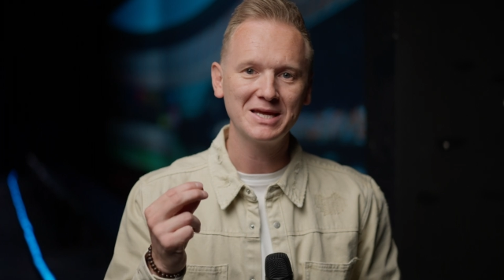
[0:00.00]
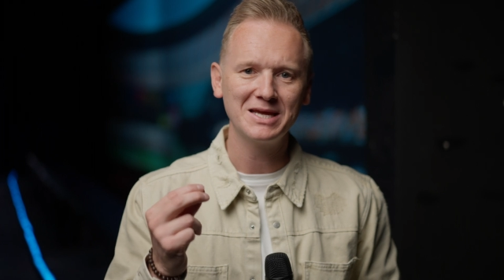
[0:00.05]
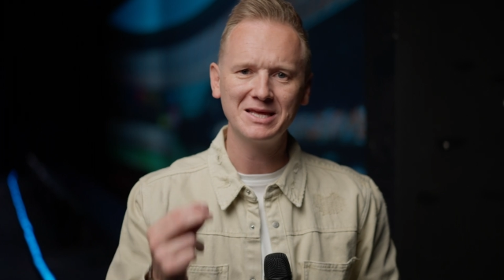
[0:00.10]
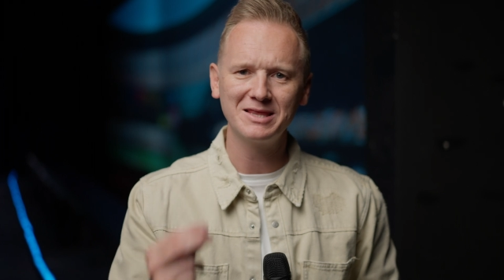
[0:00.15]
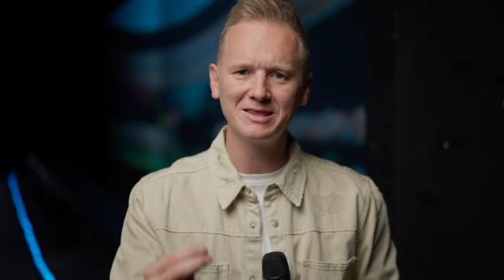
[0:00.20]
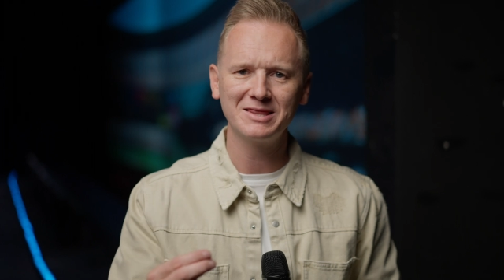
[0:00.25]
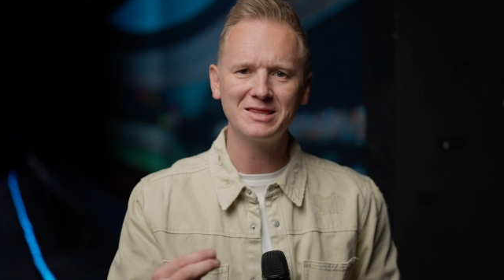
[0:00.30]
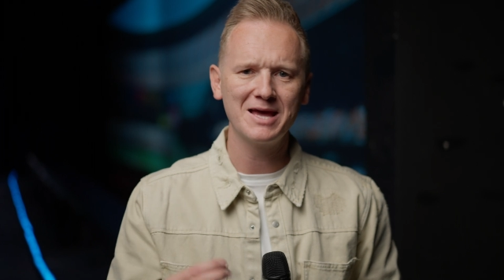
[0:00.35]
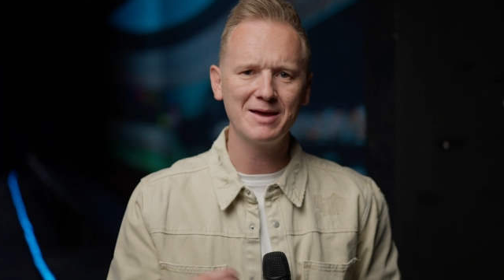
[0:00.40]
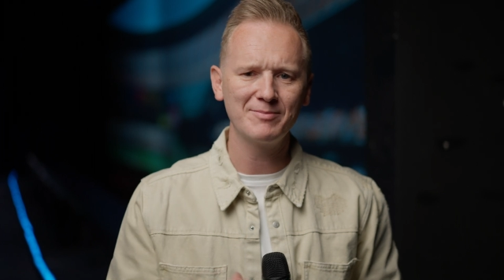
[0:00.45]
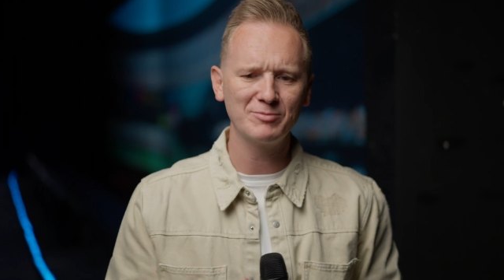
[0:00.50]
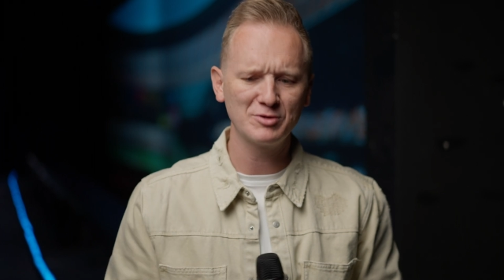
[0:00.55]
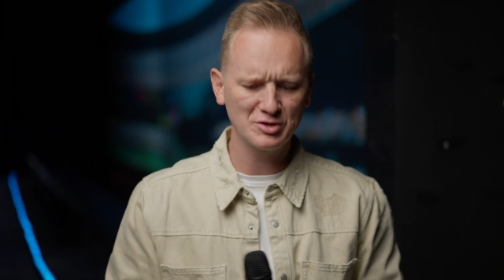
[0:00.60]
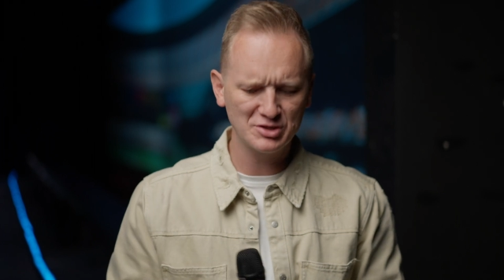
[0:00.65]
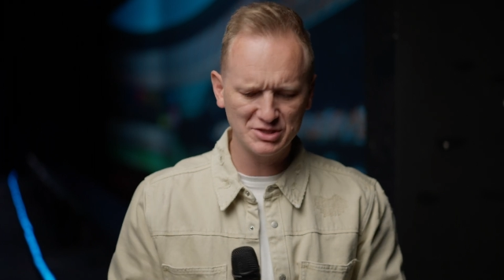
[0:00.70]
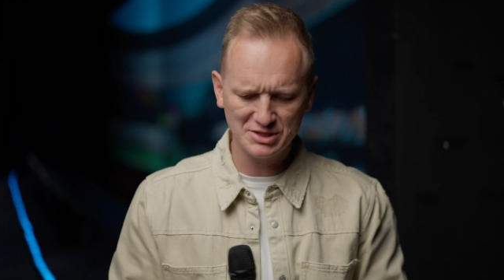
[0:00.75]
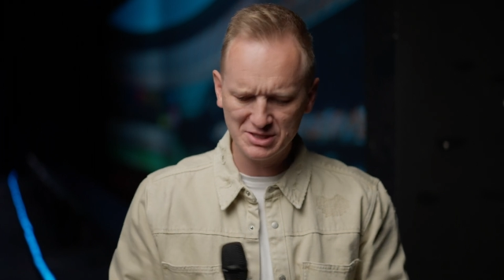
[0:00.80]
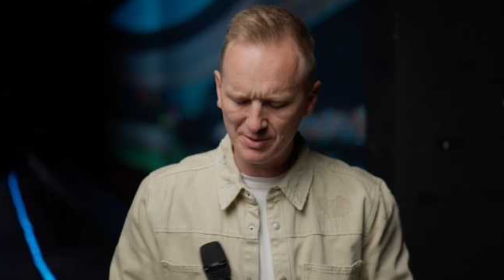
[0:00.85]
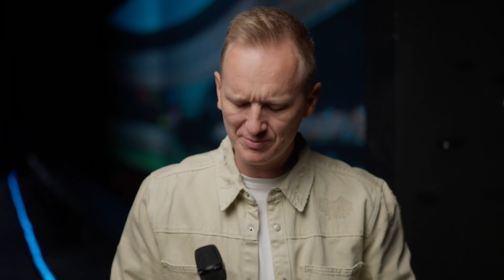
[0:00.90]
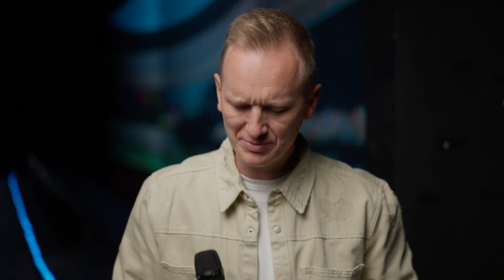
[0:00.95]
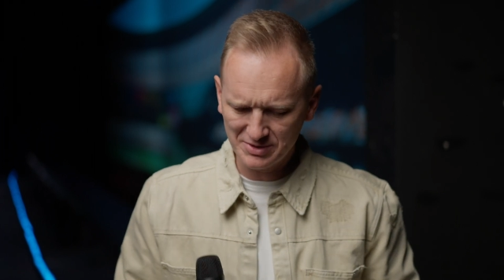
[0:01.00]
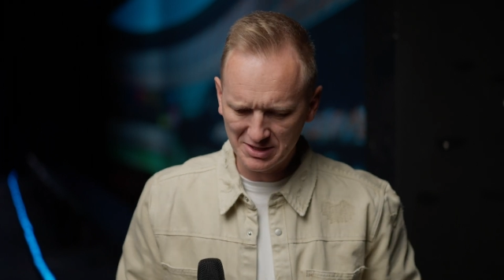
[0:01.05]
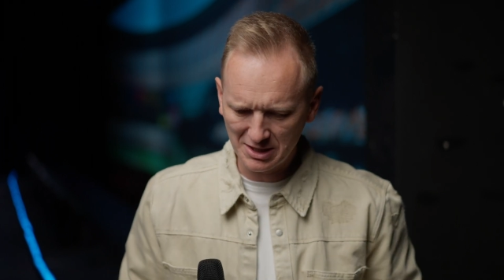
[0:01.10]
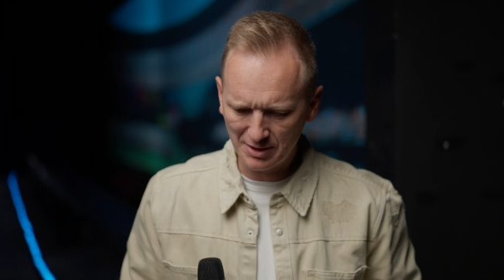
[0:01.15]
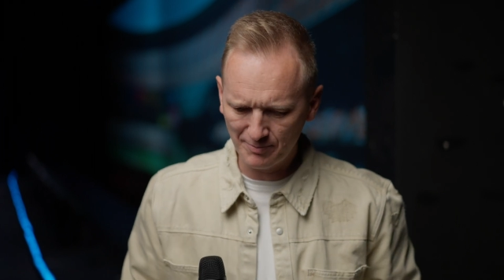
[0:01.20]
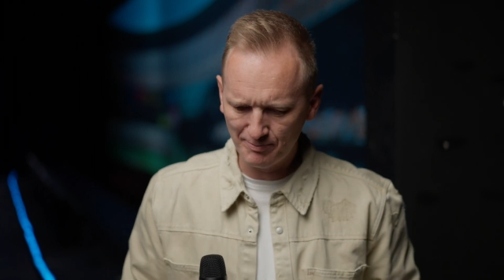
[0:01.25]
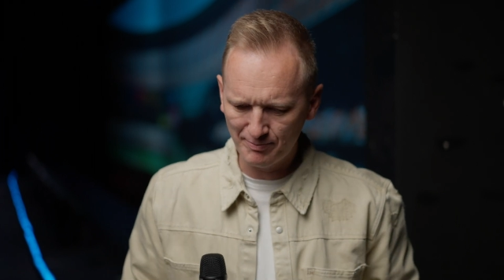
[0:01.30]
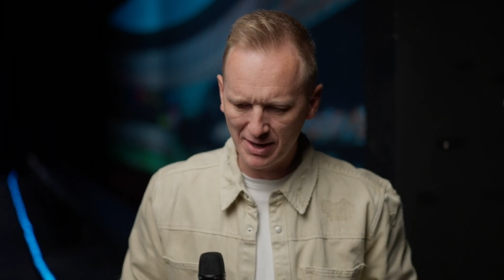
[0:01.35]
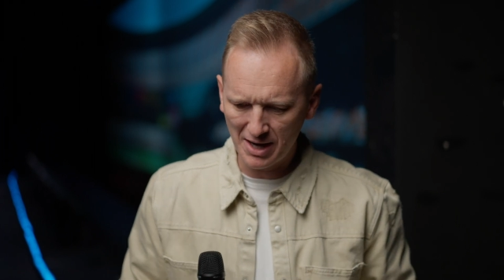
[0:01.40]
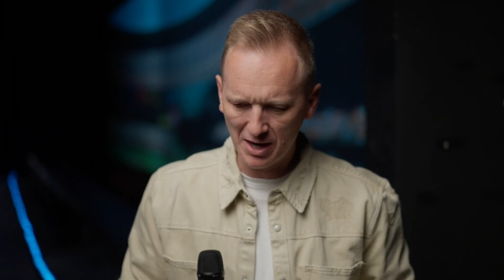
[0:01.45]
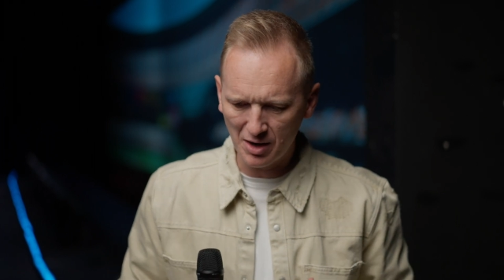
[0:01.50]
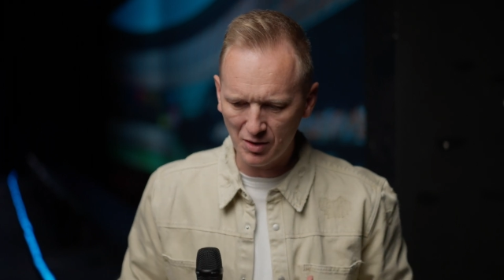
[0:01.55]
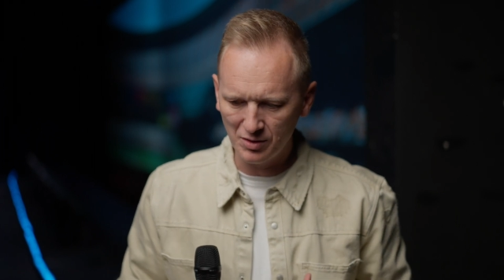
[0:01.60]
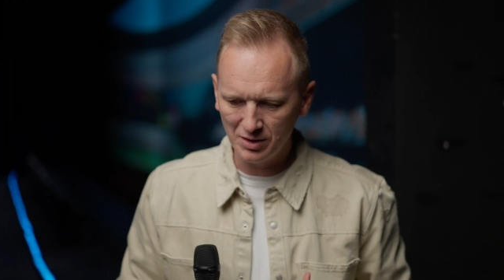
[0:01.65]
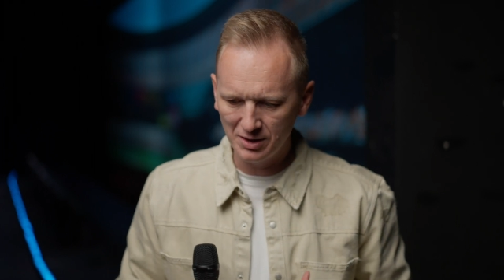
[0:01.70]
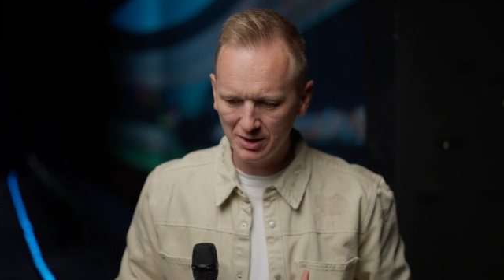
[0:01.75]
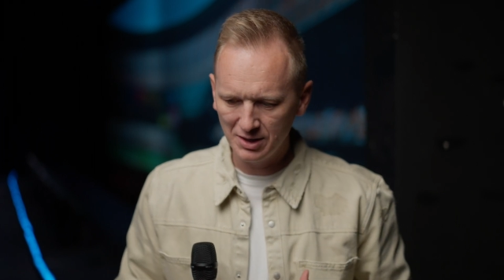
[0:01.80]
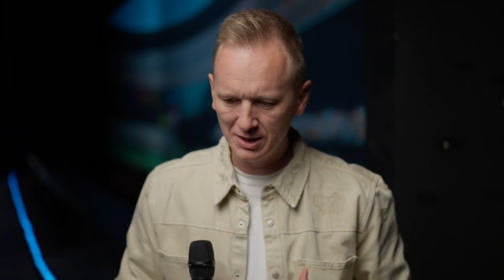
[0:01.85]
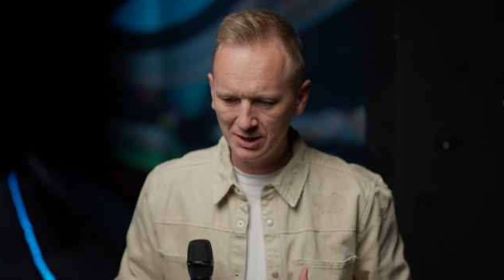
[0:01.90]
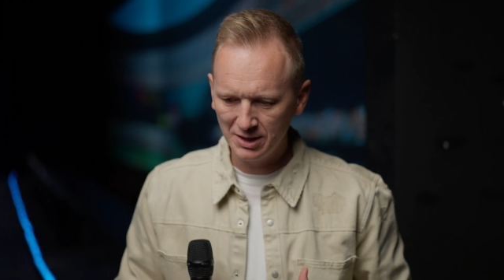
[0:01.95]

in them. There's something about